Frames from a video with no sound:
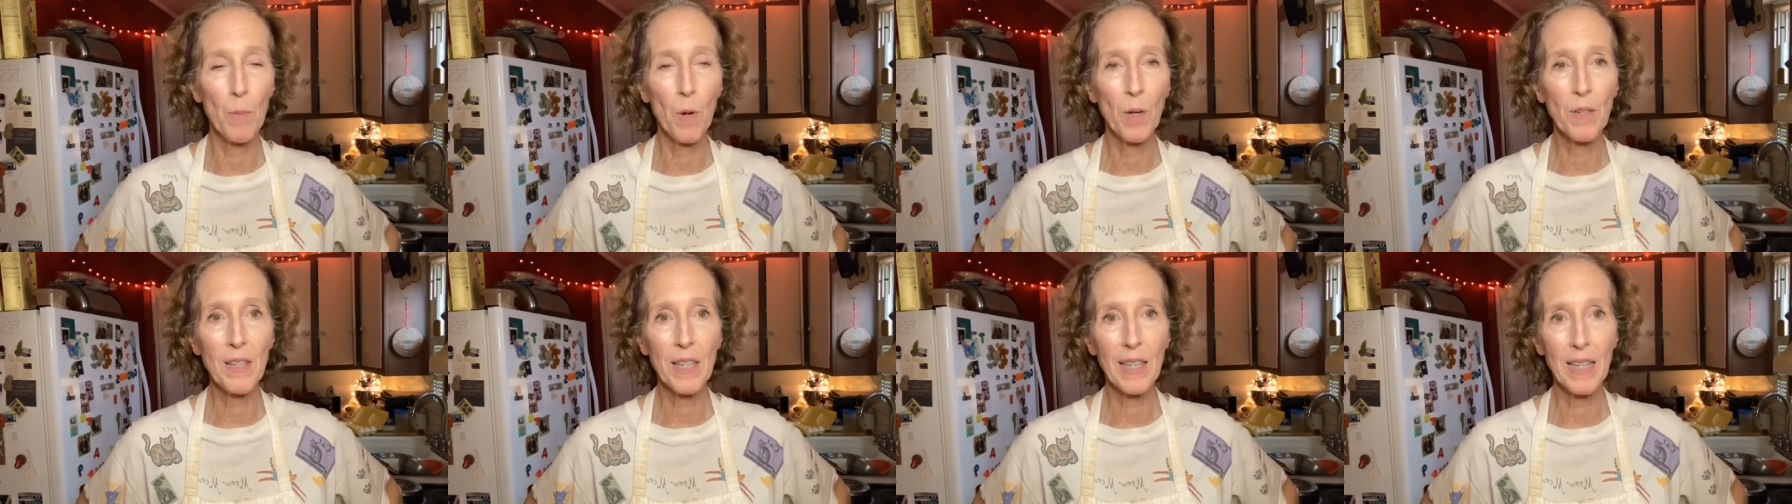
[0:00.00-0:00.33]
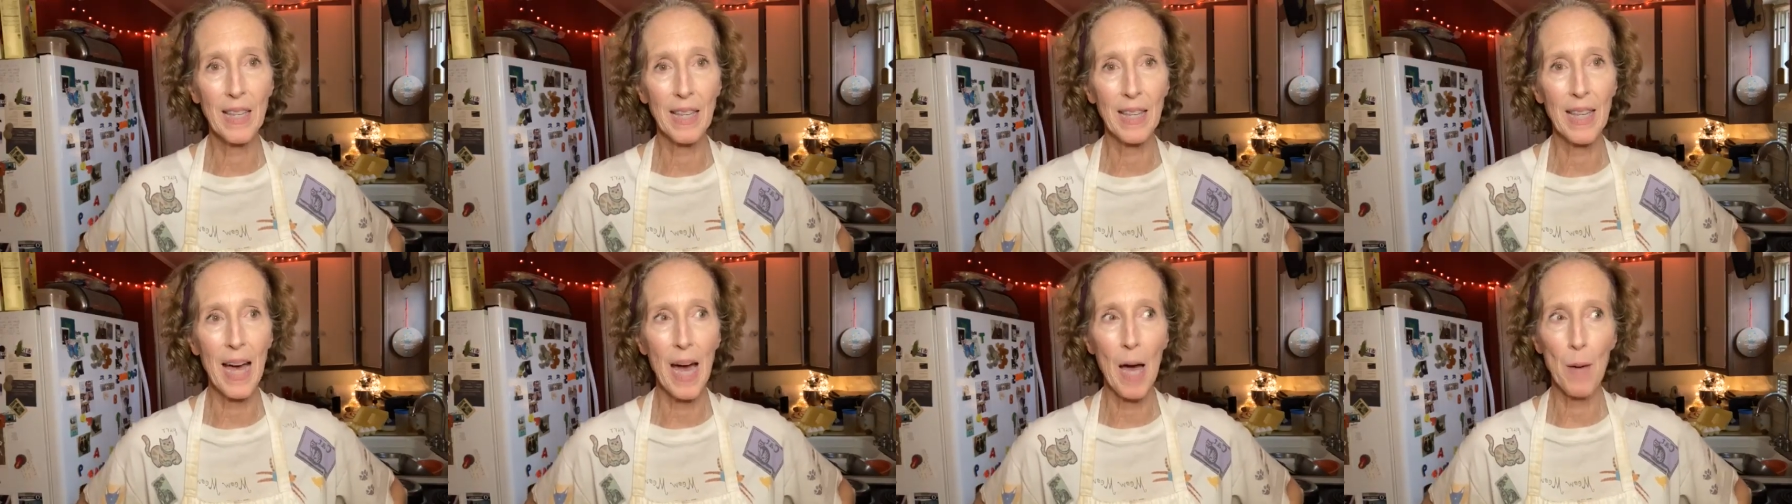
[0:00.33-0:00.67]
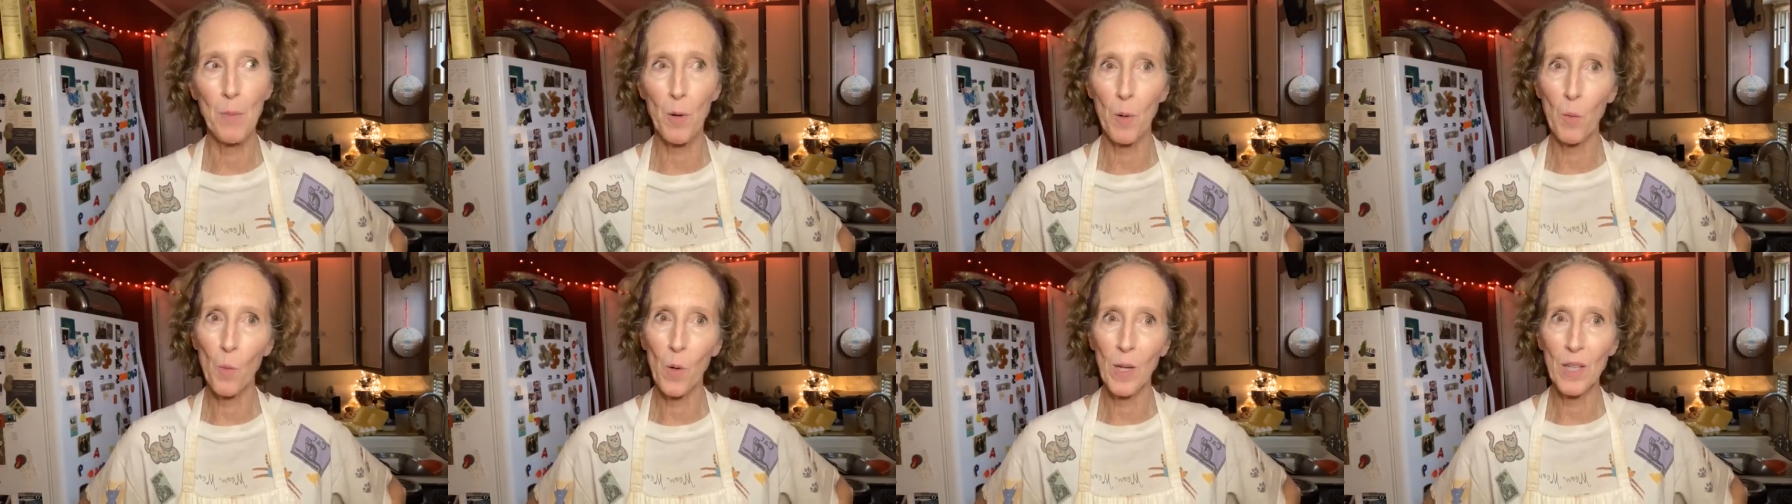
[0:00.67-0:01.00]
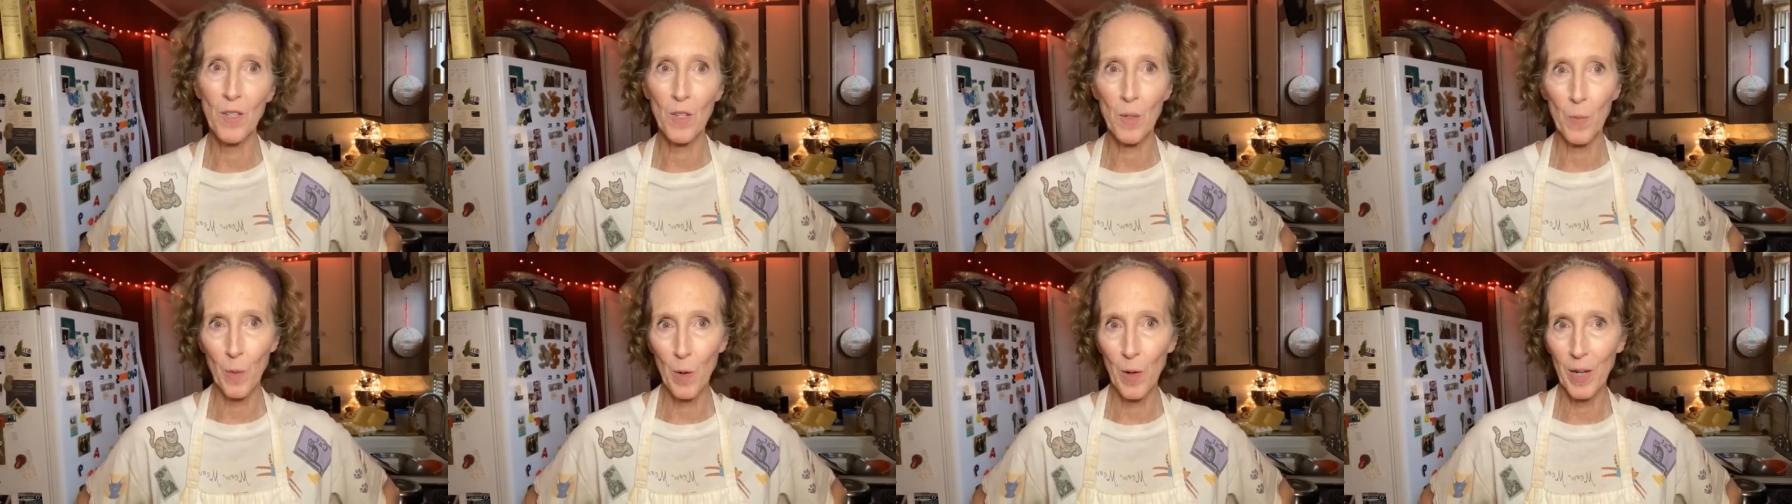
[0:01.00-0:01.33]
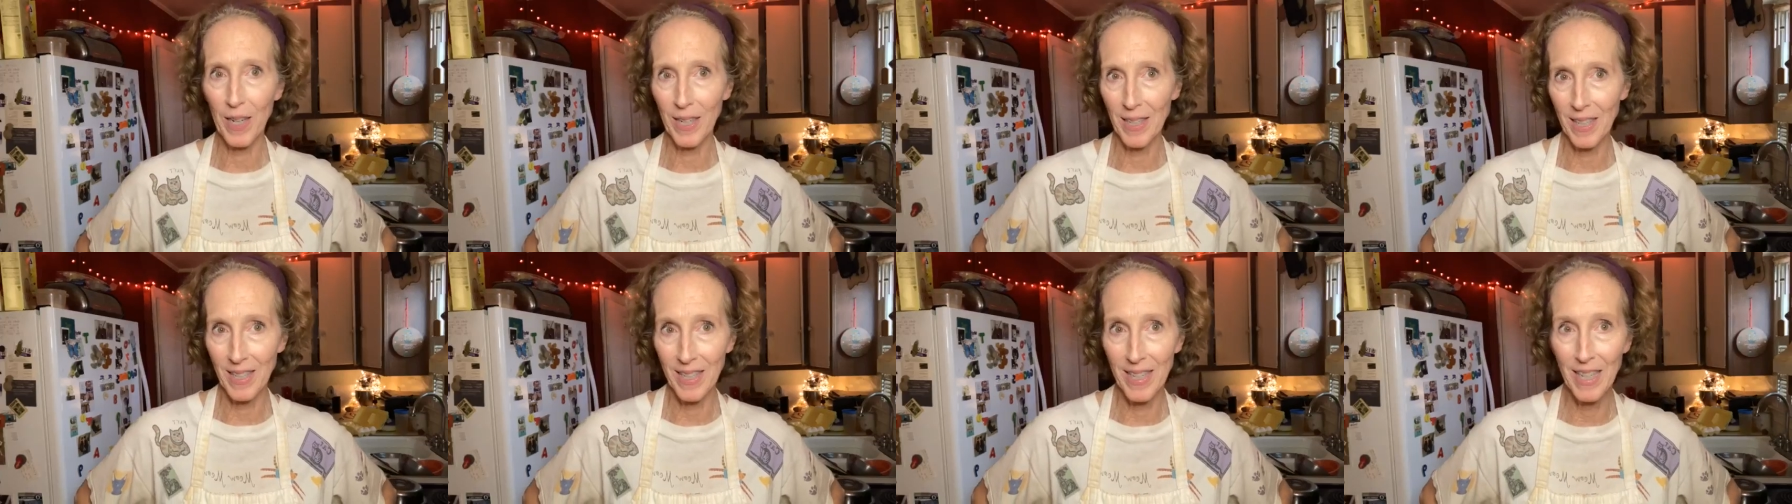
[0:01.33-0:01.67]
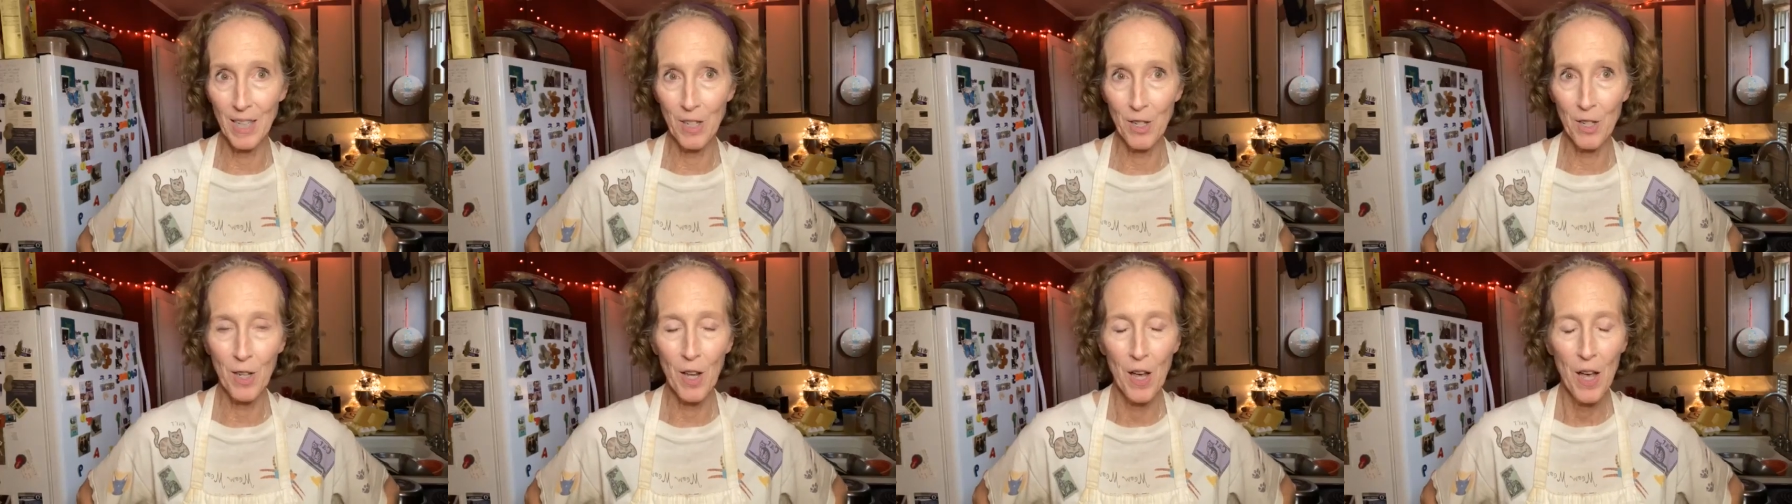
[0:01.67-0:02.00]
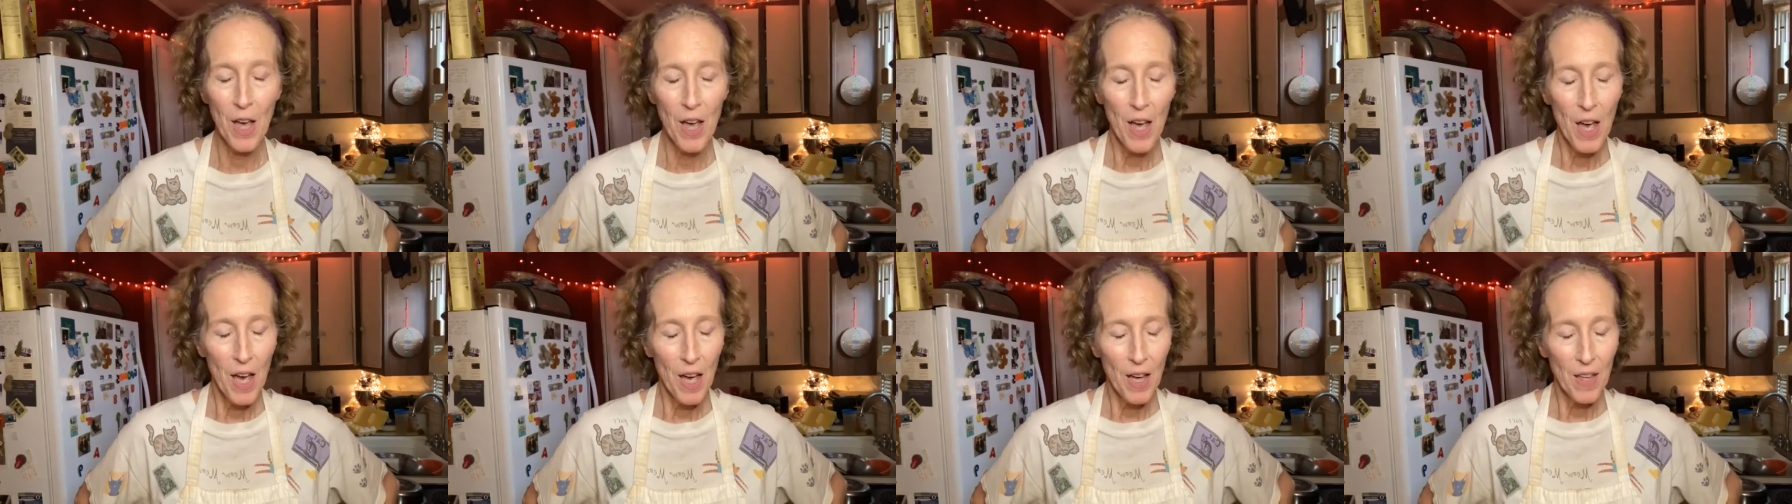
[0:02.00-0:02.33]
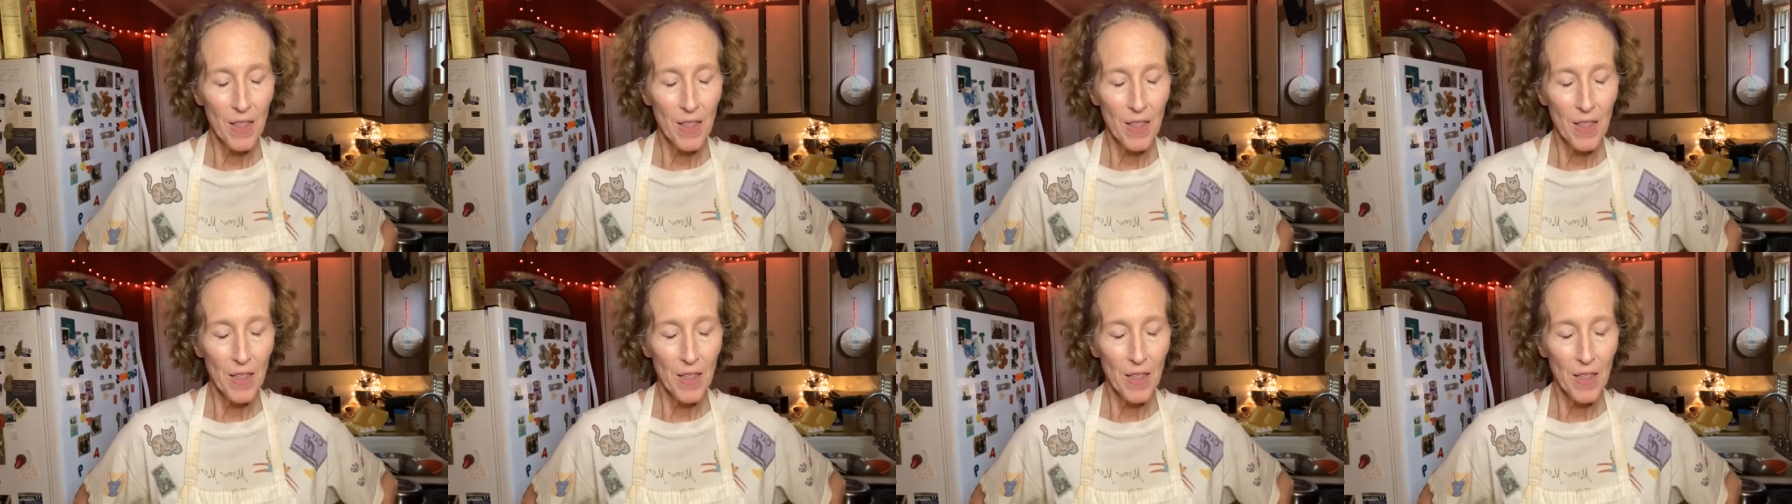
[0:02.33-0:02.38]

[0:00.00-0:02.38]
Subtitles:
mostly the lab, but one summer I got to teach